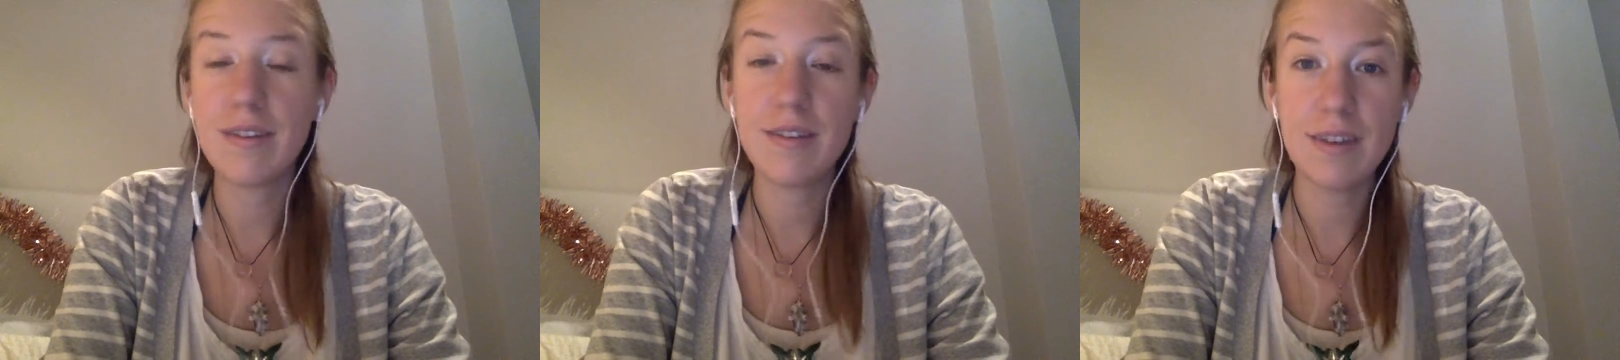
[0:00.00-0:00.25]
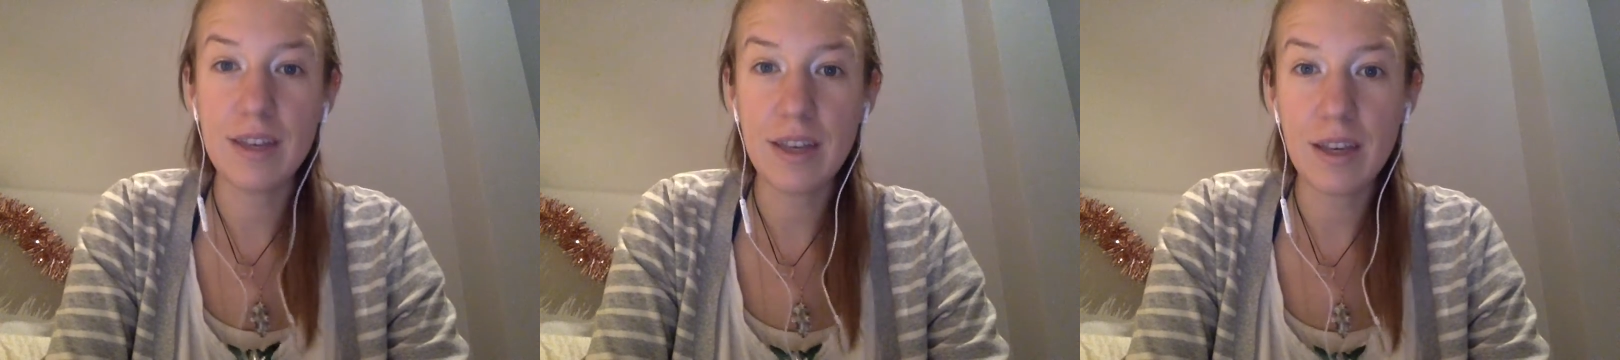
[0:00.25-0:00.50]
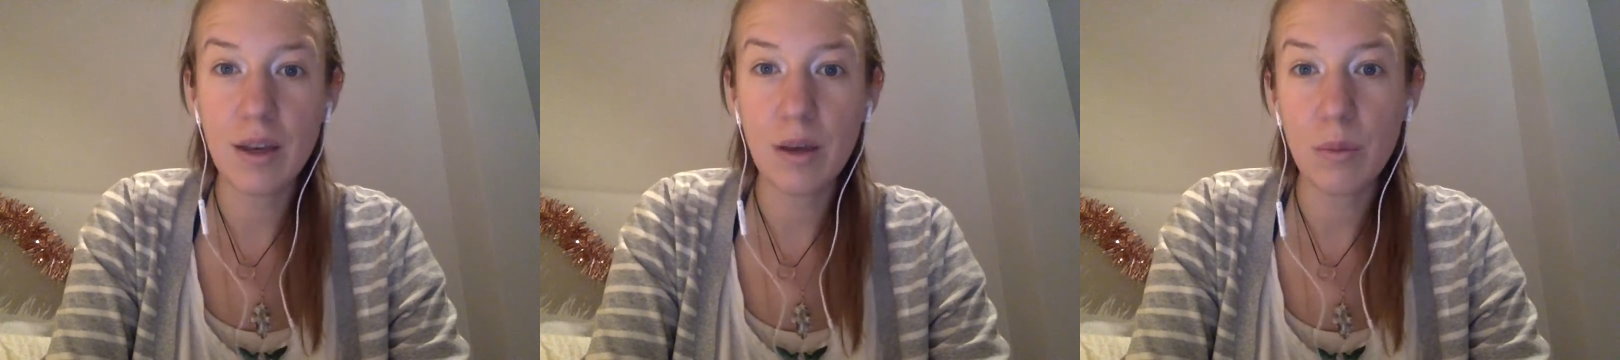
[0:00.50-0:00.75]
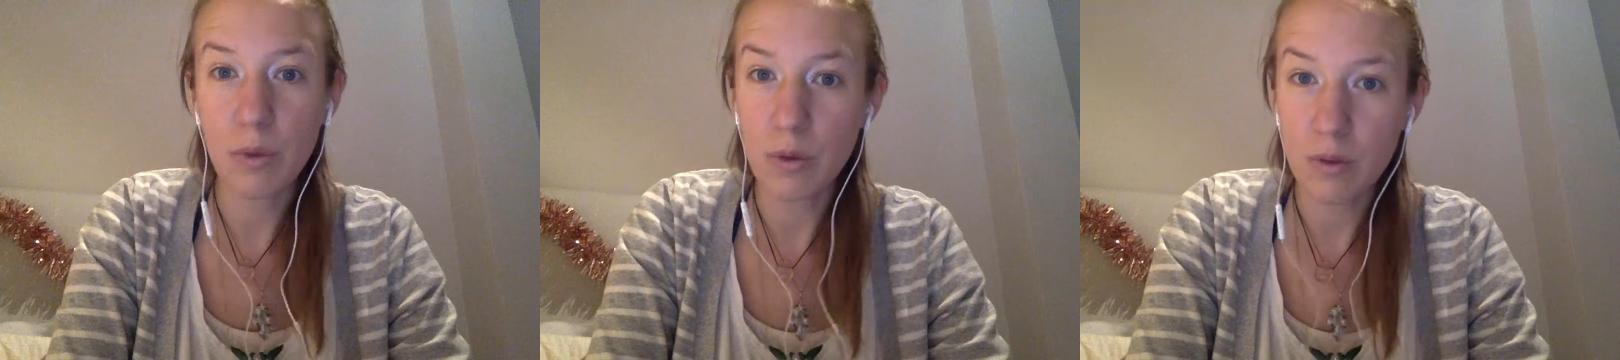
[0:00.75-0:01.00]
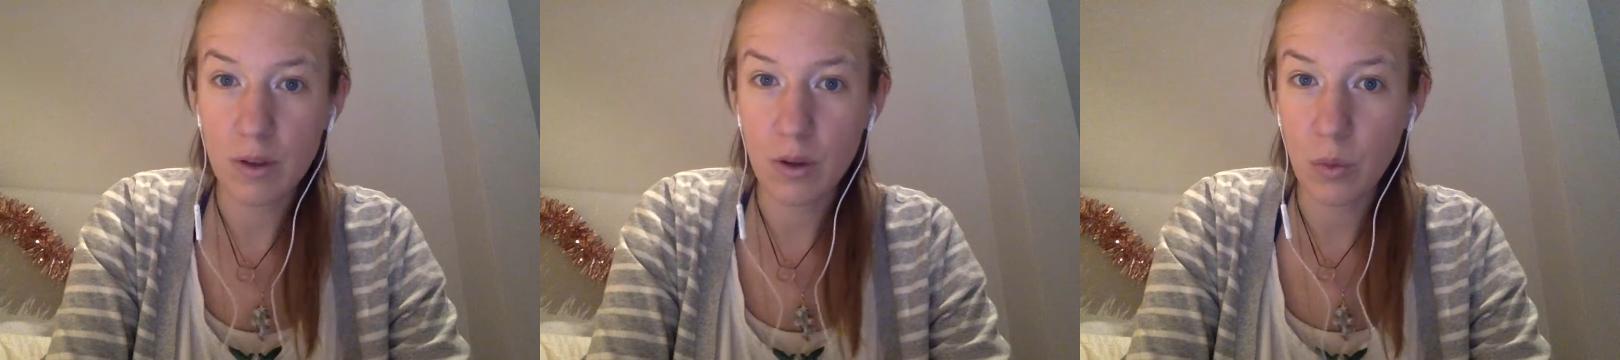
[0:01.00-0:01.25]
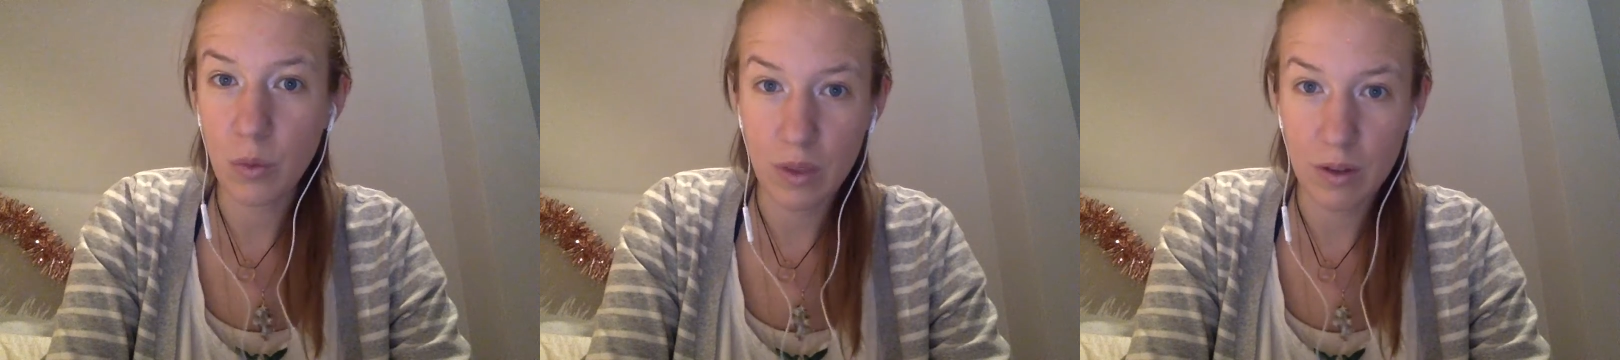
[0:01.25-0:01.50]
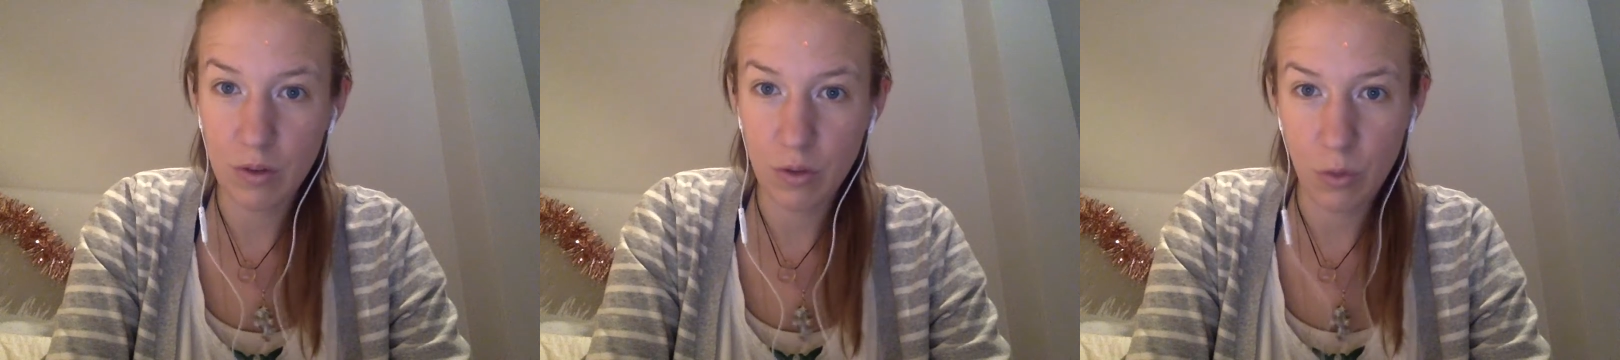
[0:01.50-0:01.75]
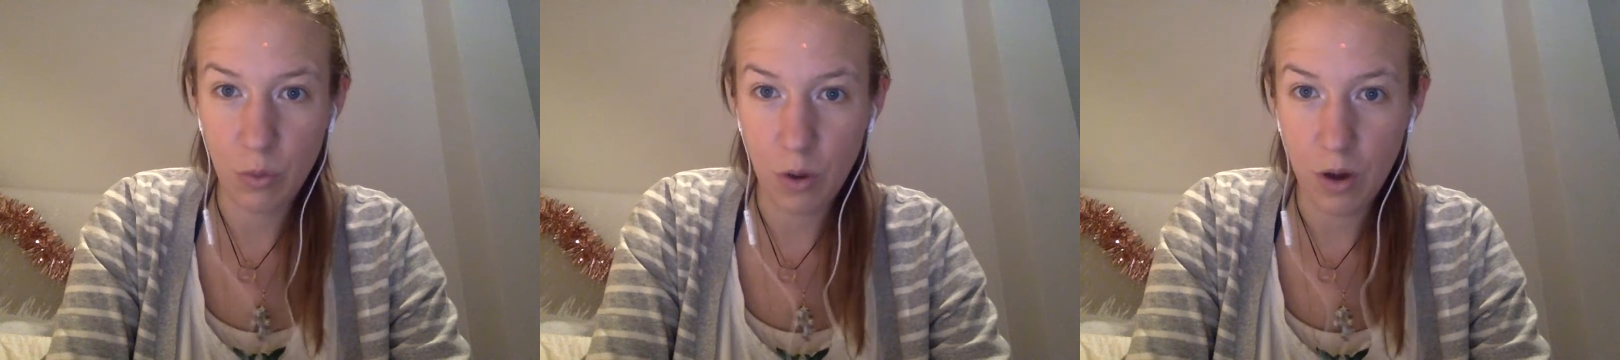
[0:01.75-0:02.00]
singing music within to
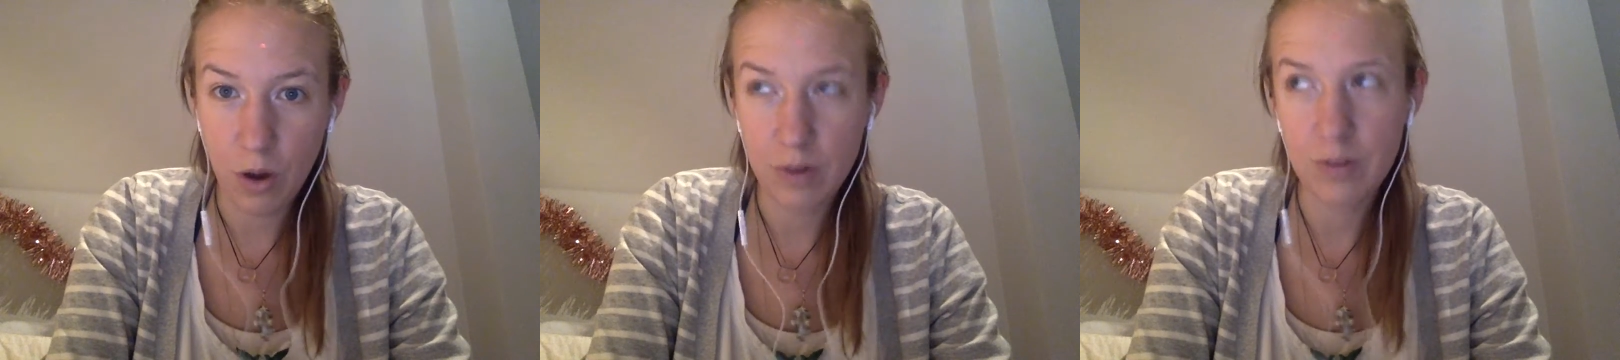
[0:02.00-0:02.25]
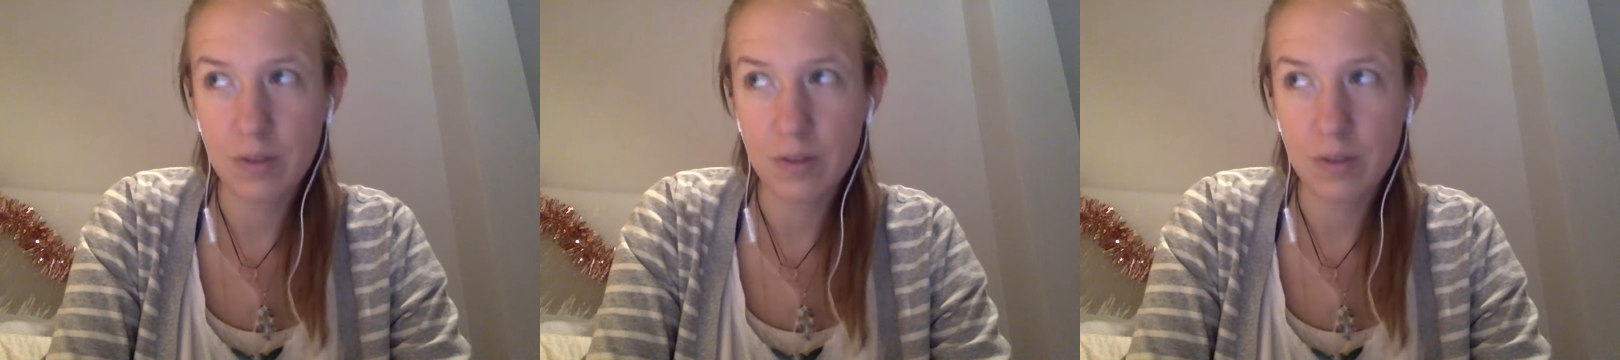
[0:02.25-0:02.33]
the waters,